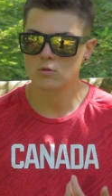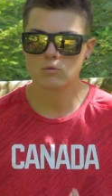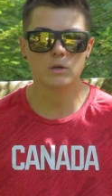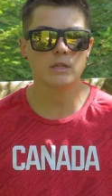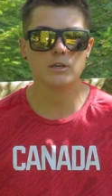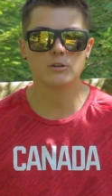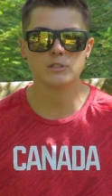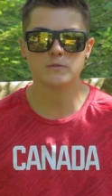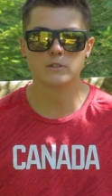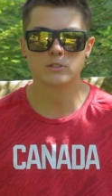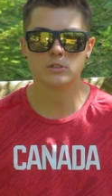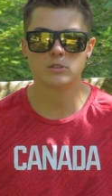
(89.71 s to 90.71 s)
Really
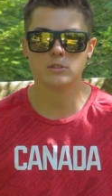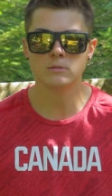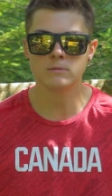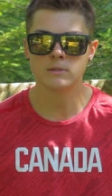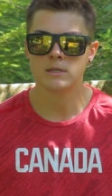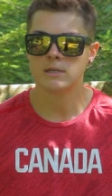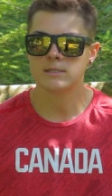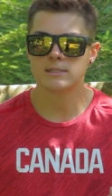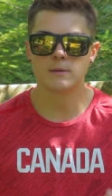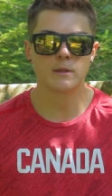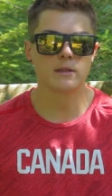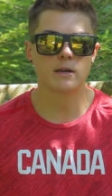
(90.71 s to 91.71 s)
useful tool.
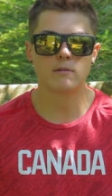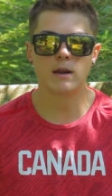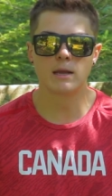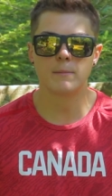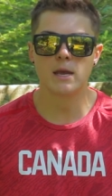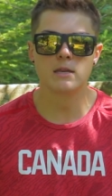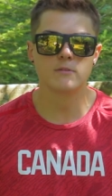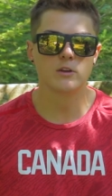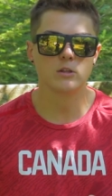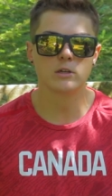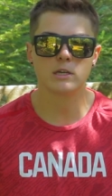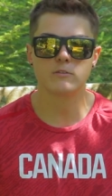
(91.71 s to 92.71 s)
Something that I recommend if
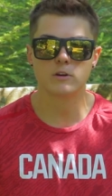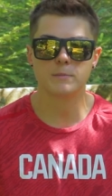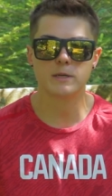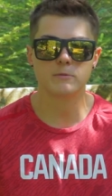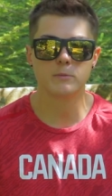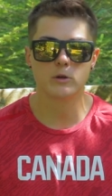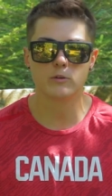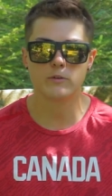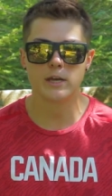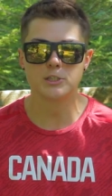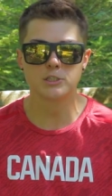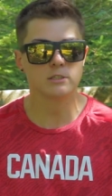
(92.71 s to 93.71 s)
you're looking for a bit of
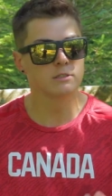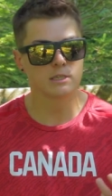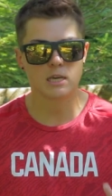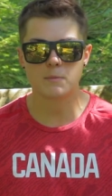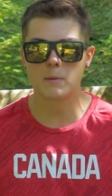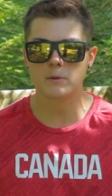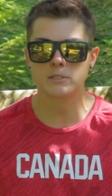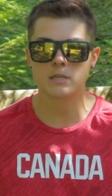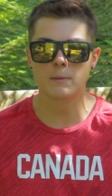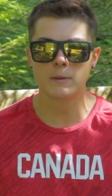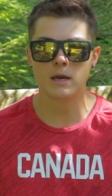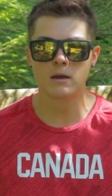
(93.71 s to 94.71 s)
motivation, keep up your
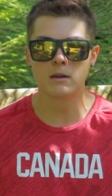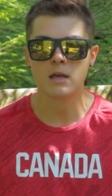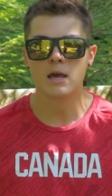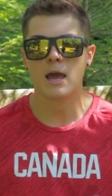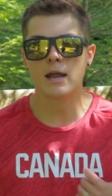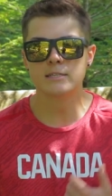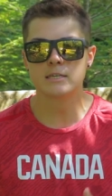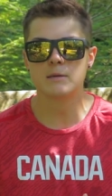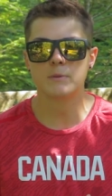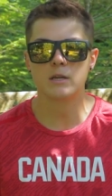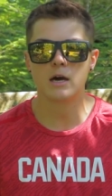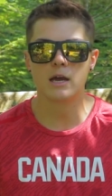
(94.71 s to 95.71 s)
step count, and to
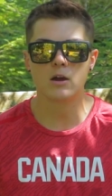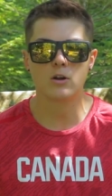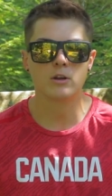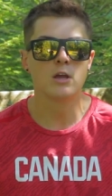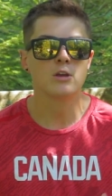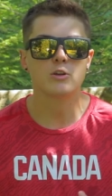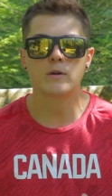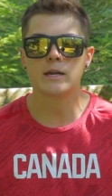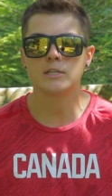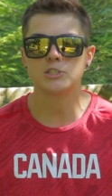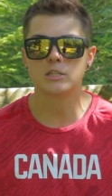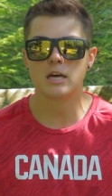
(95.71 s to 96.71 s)
keep an eye on your
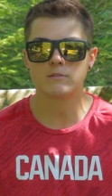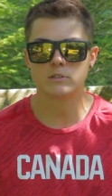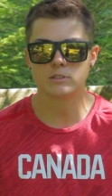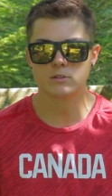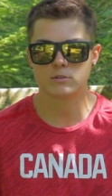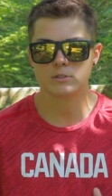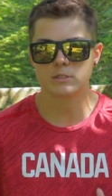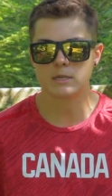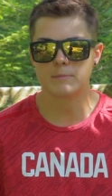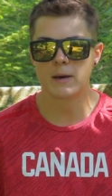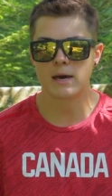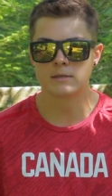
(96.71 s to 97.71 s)
energy levels through
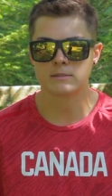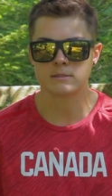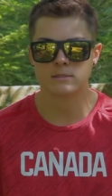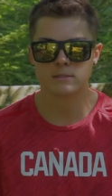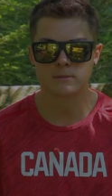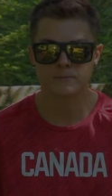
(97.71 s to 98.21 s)
sleep patterns.